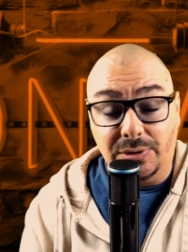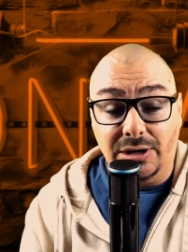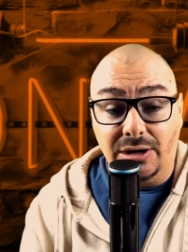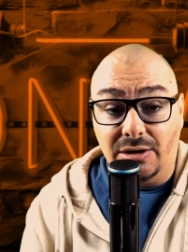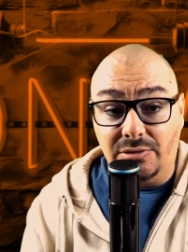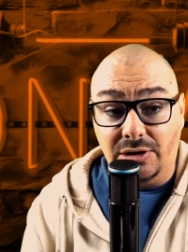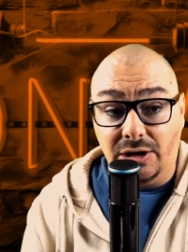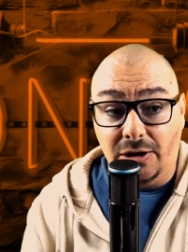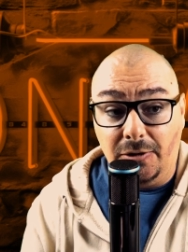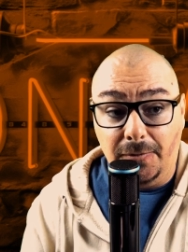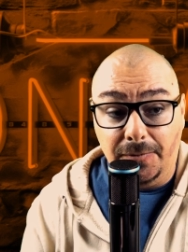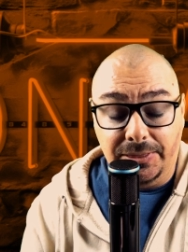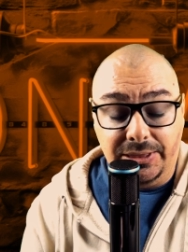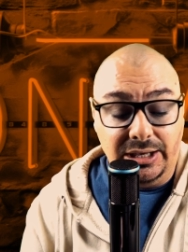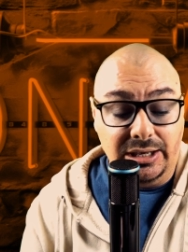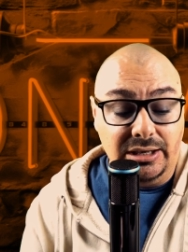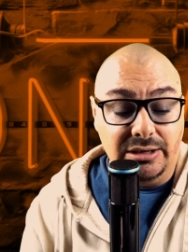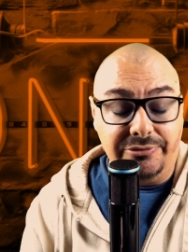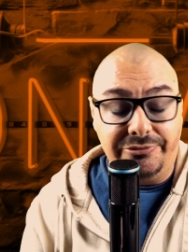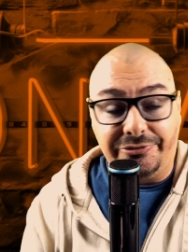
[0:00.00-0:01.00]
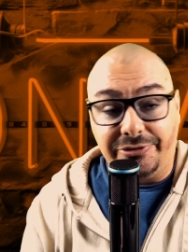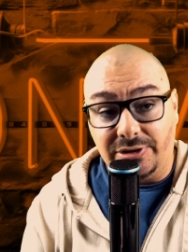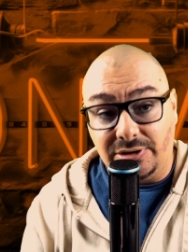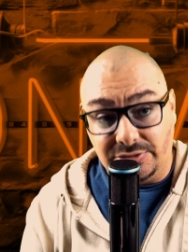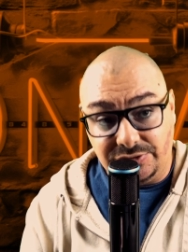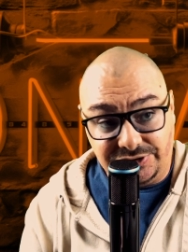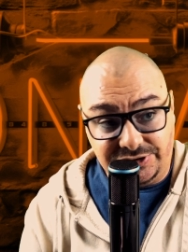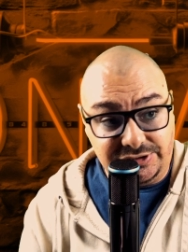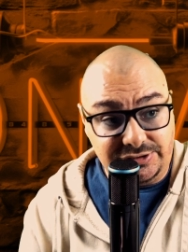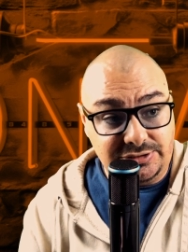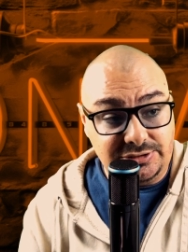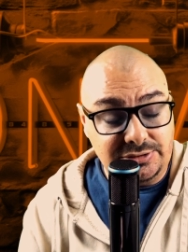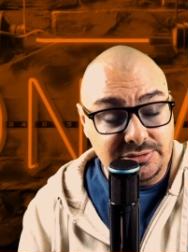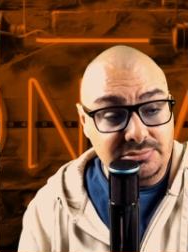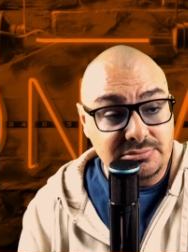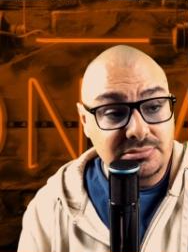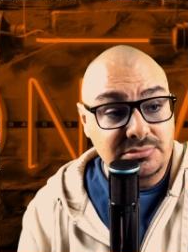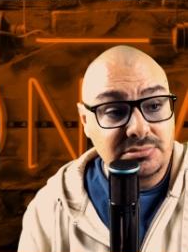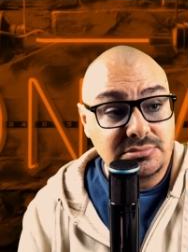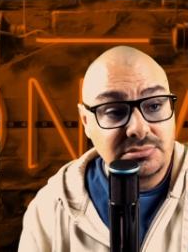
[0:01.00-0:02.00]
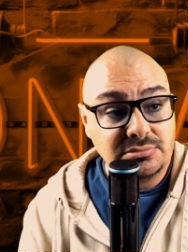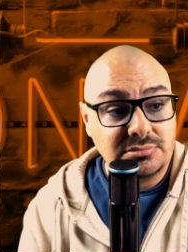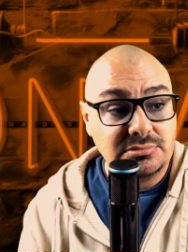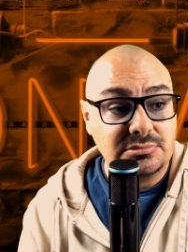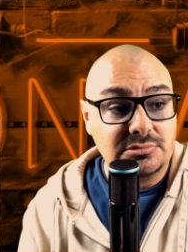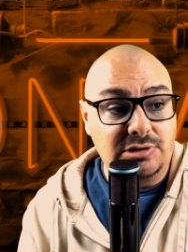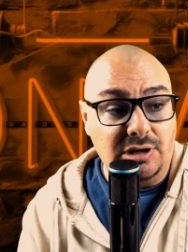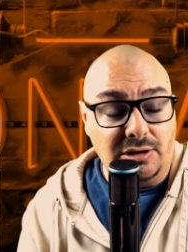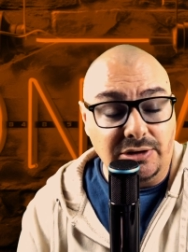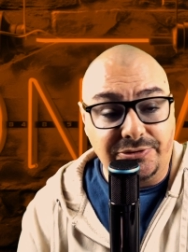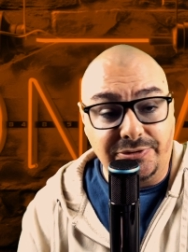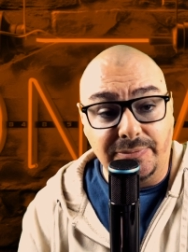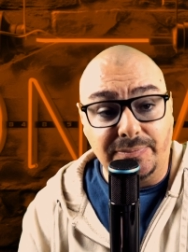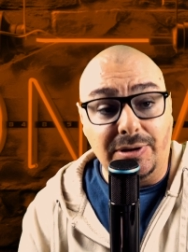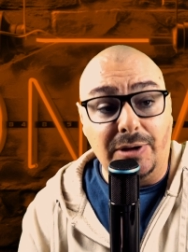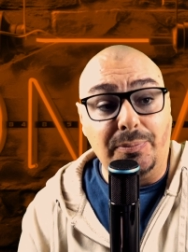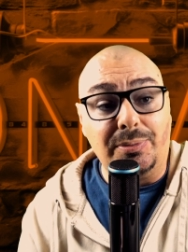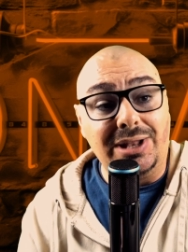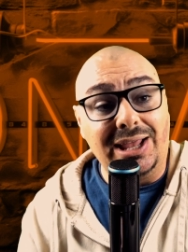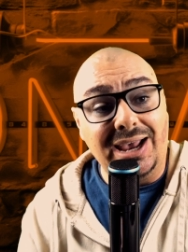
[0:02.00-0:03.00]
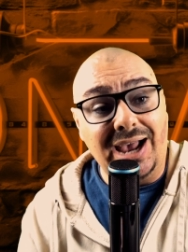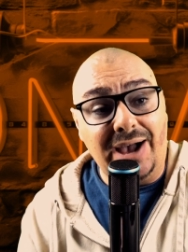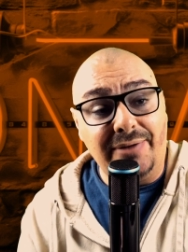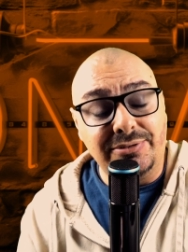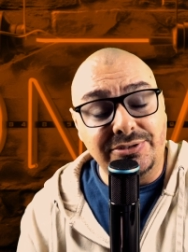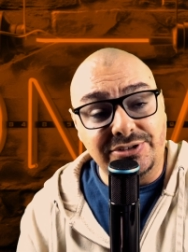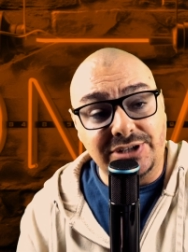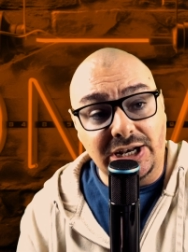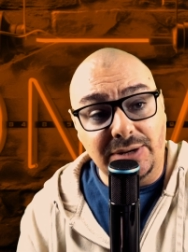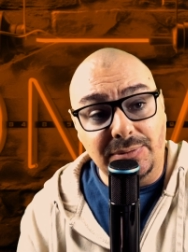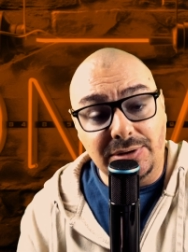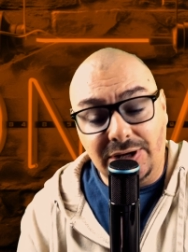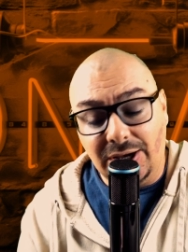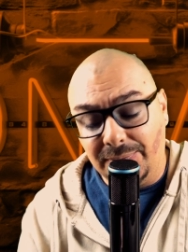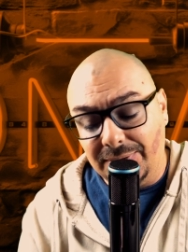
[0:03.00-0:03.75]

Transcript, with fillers: we all know, the first college football playoff is going to be